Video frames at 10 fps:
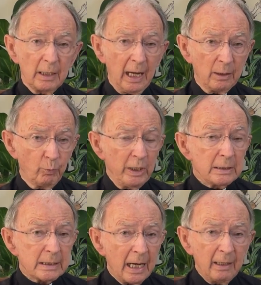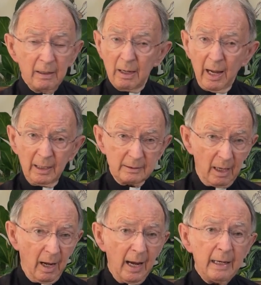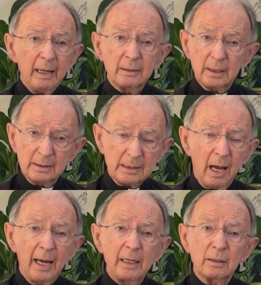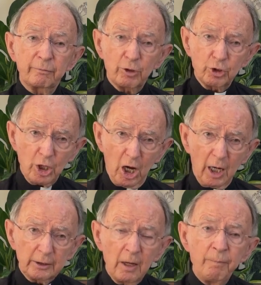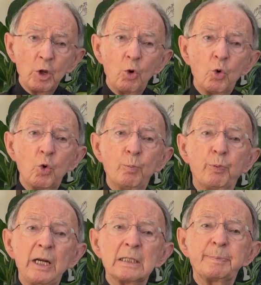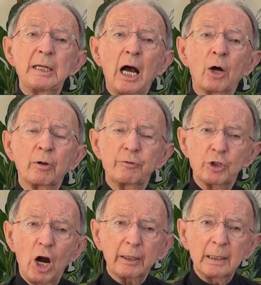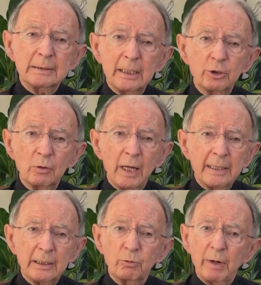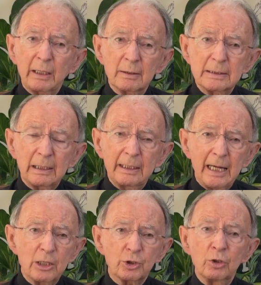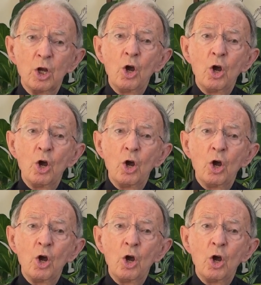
And we say, and I decide for God, who brings me out of darkness into light and reconciliation,